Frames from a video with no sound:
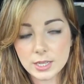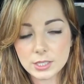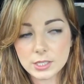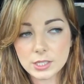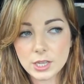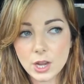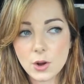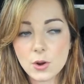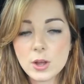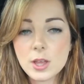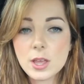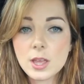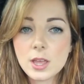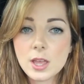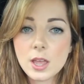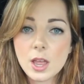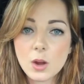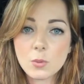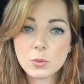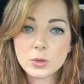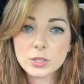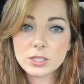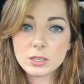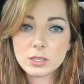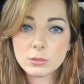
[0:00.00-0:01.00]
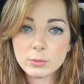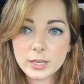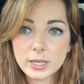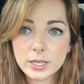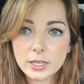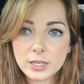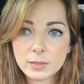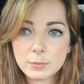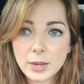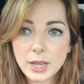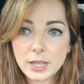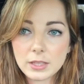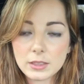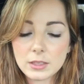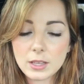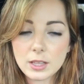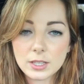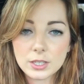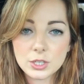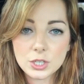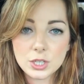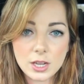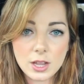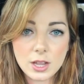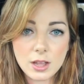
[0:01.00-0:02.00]
So we're still waiting on
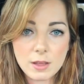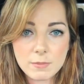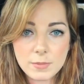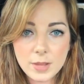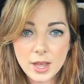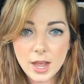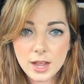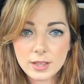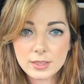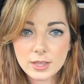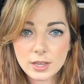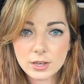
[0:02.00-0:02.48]
pathology to come back.